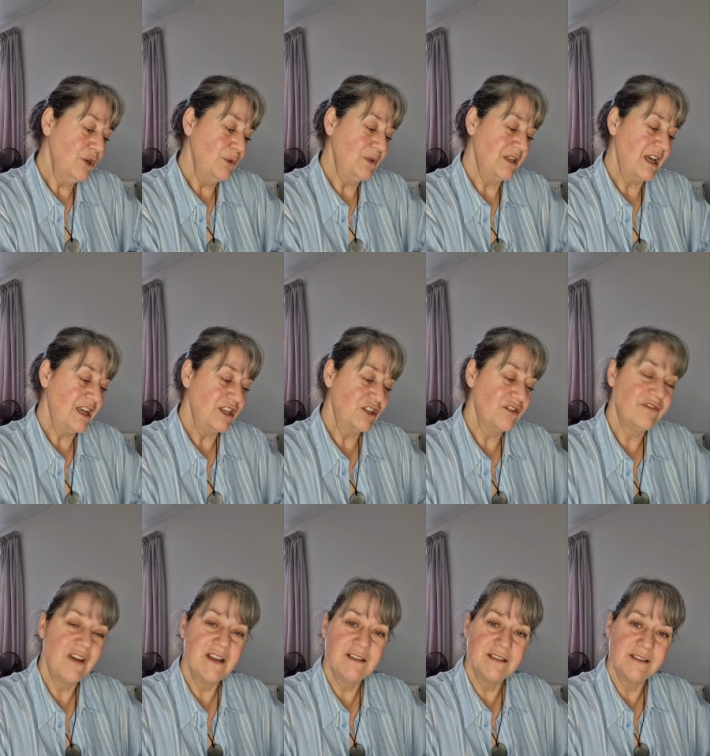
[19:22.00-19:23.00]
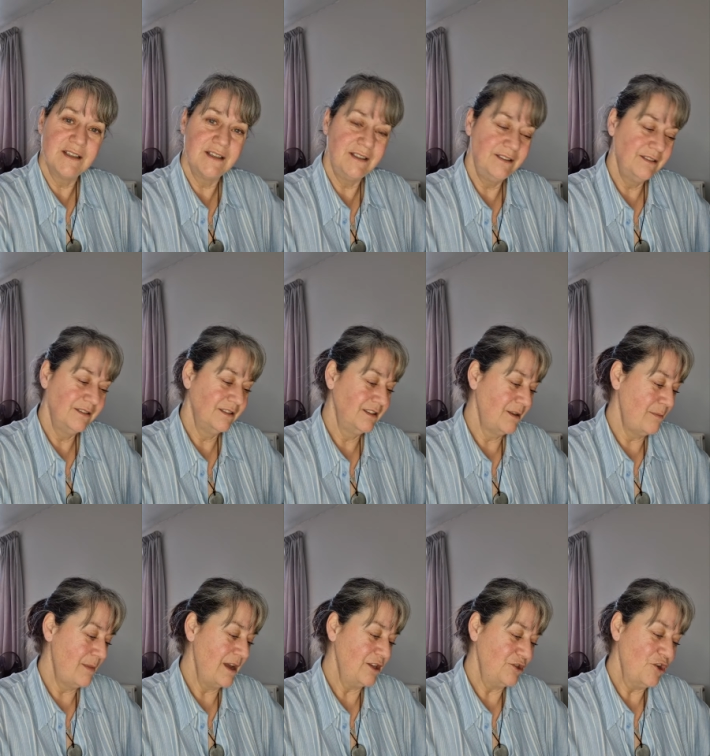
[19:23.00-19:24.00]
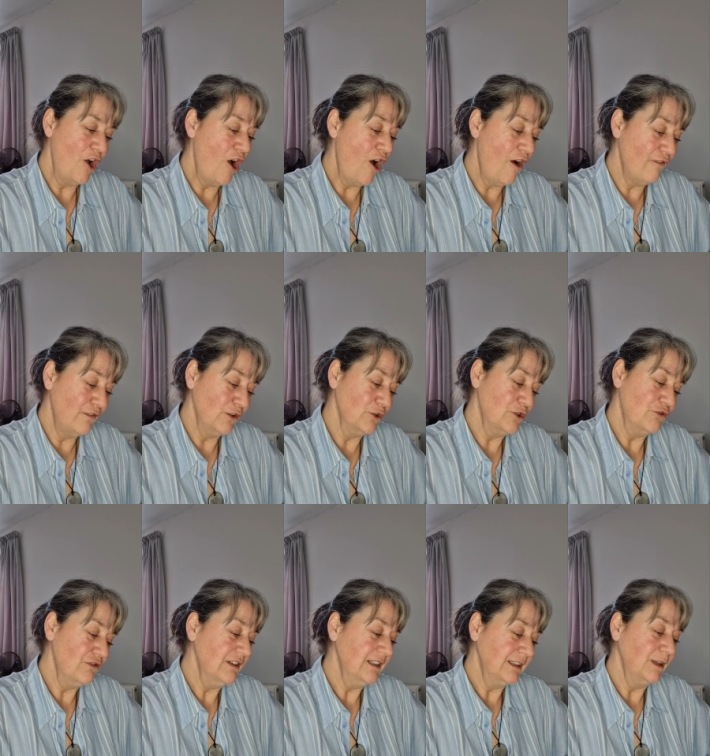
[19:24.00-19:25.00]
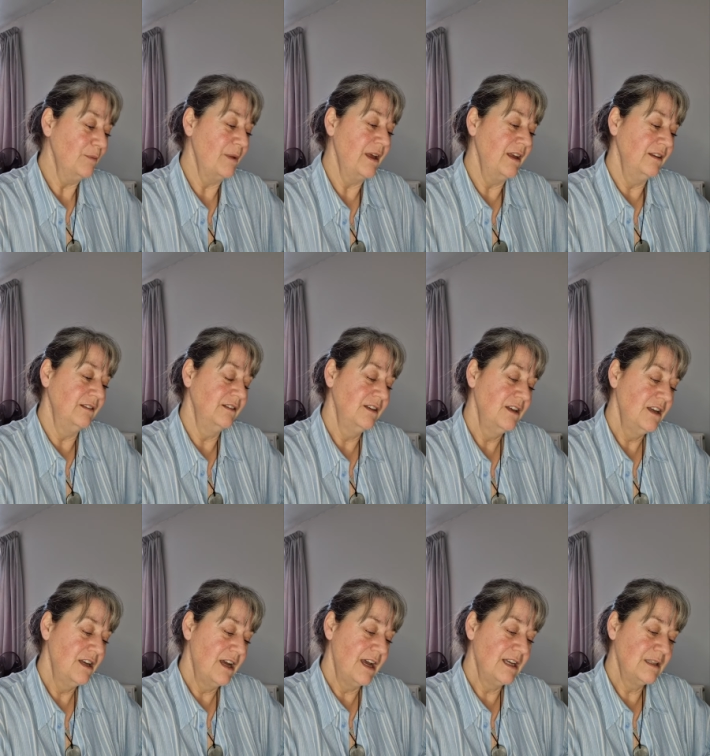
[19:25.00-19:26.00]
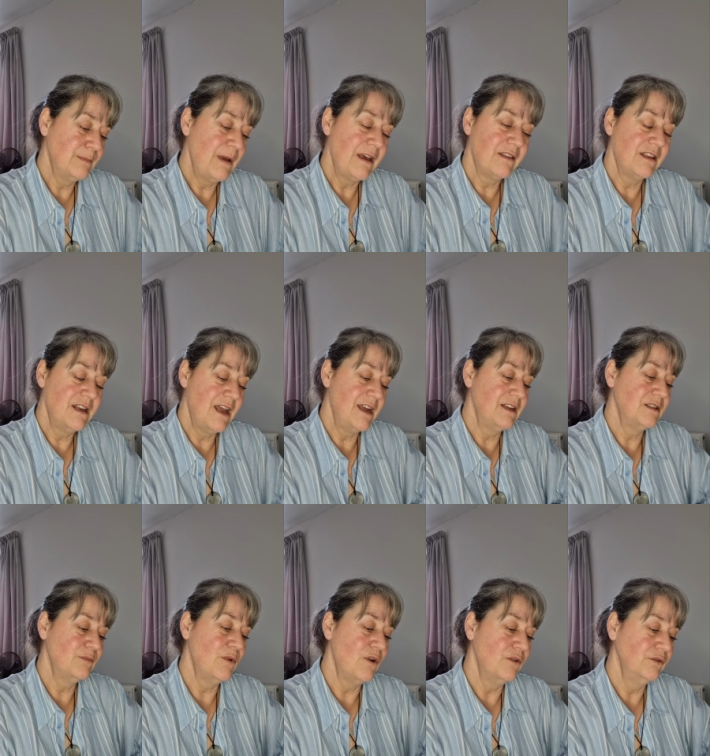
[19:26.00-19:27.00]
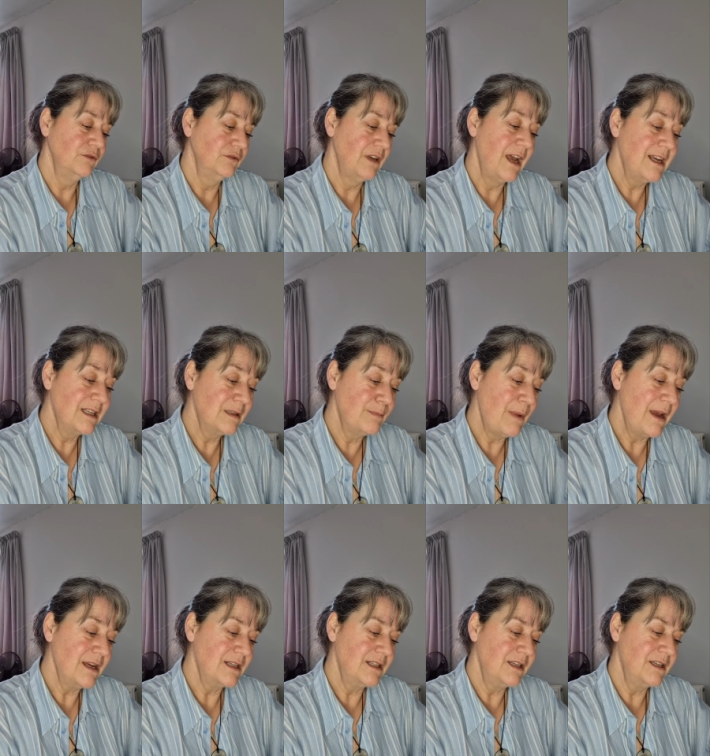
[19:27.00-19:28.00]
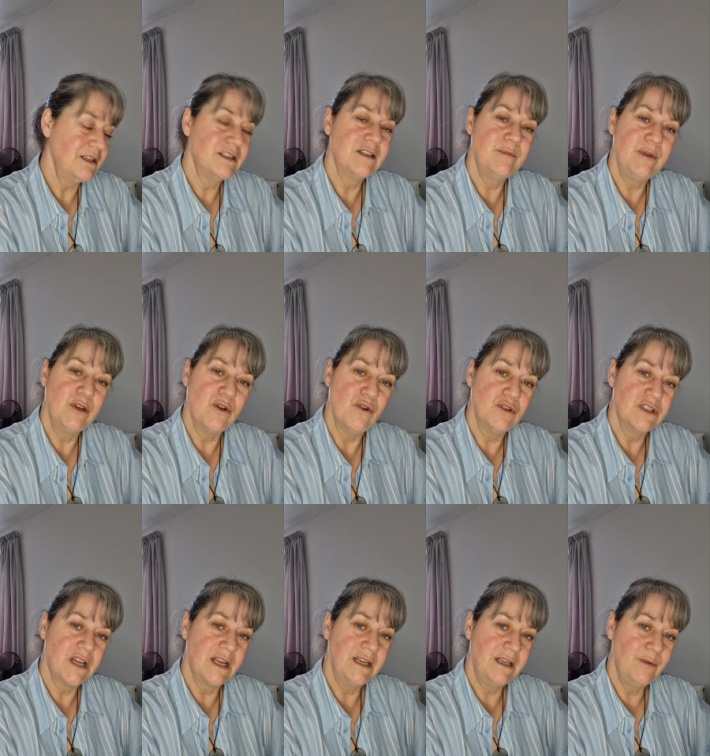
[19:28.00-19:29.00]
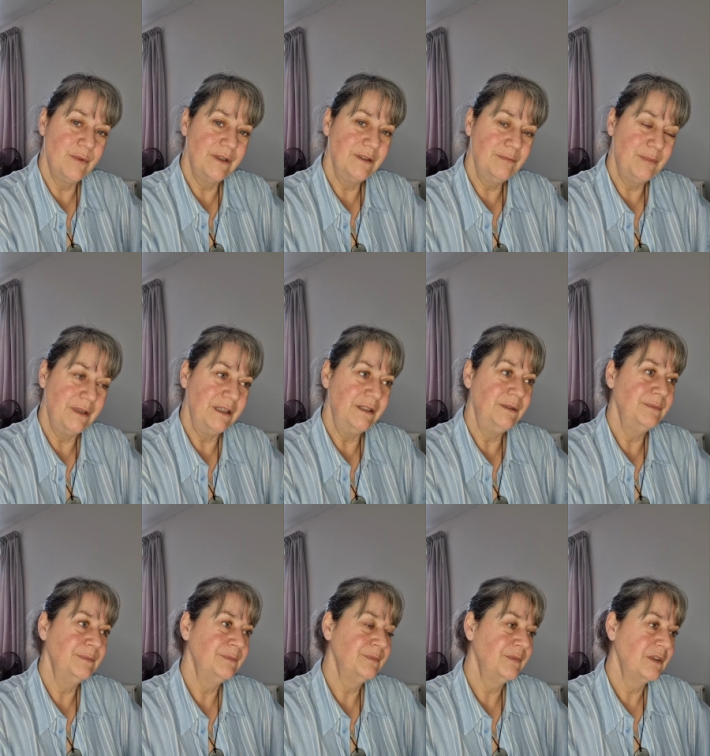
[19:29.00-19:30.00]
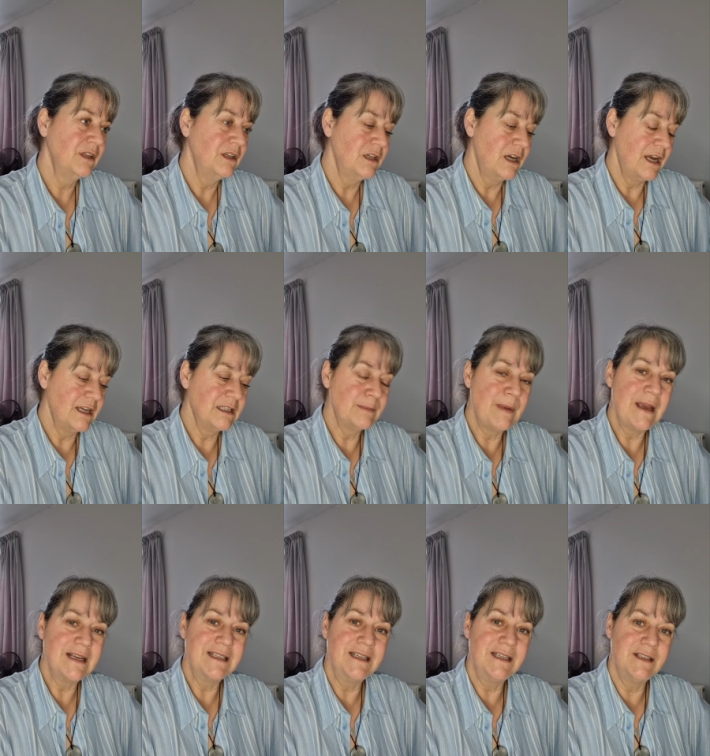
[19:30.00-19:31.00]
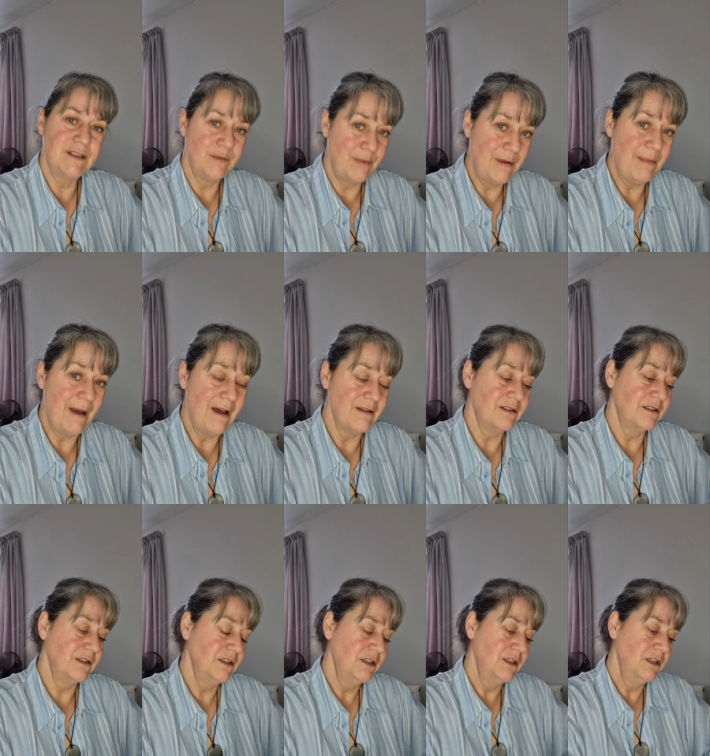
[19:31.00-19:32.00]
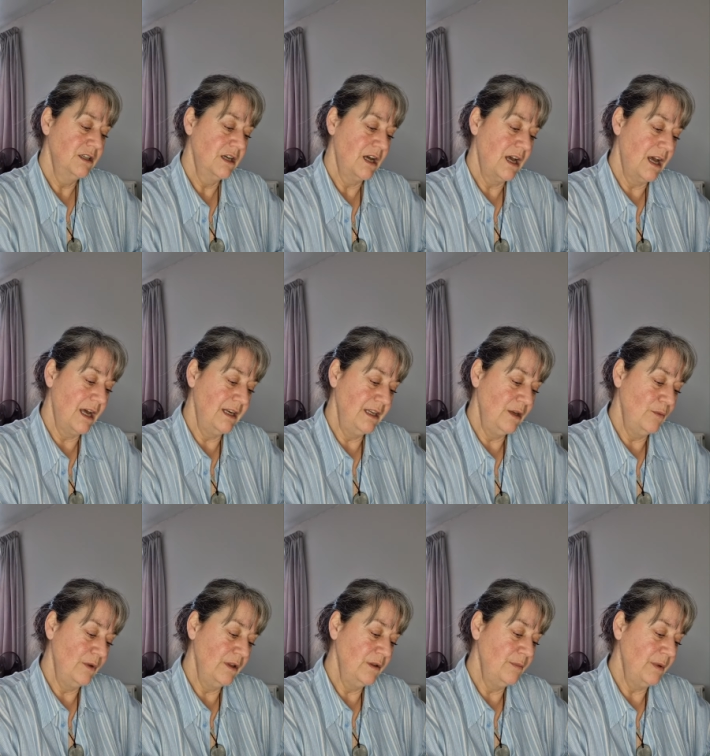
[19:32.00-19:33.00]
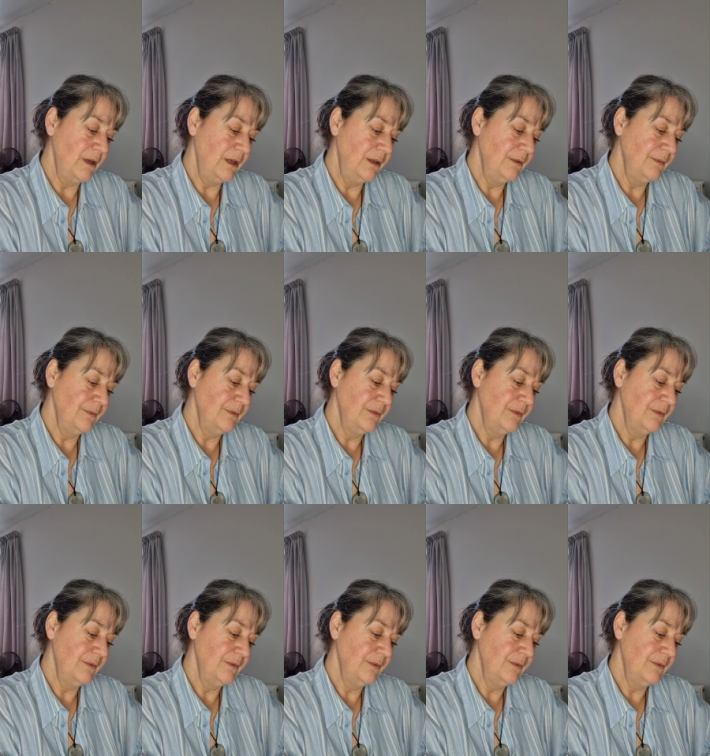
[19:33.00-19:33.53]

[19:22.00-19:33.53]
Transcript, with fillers: who takes your fancy, that makes your heart flutter a little bit. Expect the next one. Expect it to be good, and it will be. Expect it to be bad, and it will be.